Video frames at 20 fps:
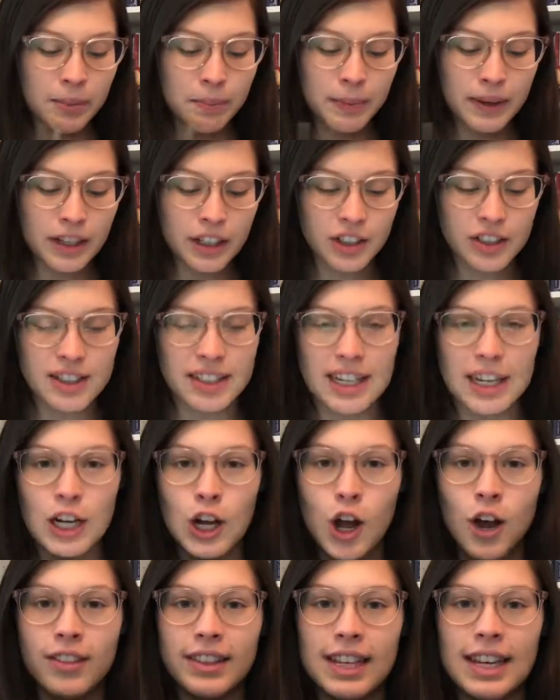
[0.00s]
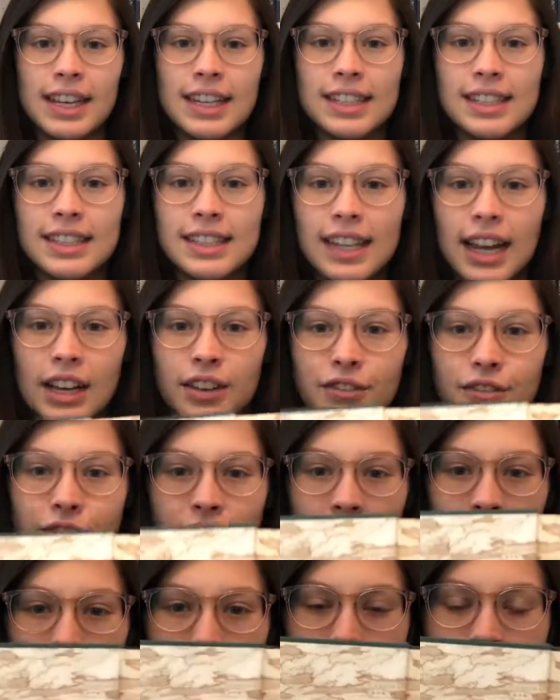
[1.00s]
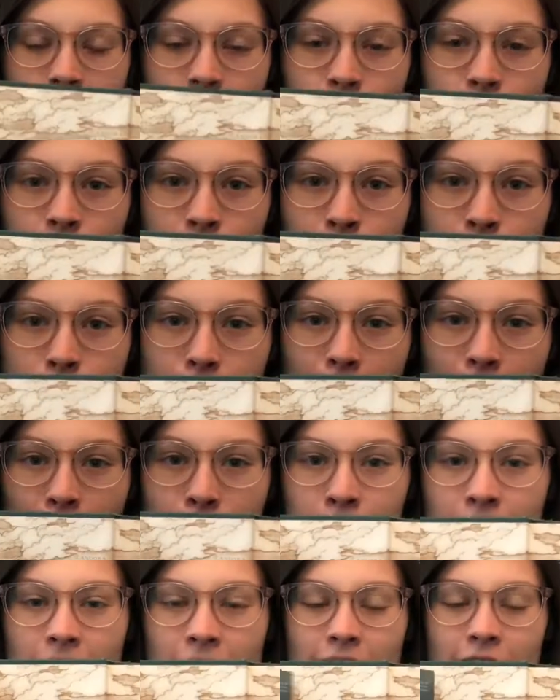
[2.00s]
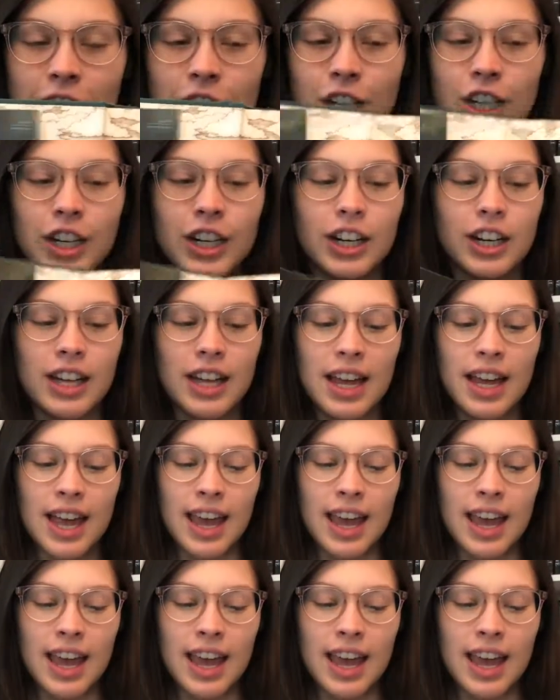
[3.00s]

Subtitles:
Pearson, on the inside flaps there's a map here,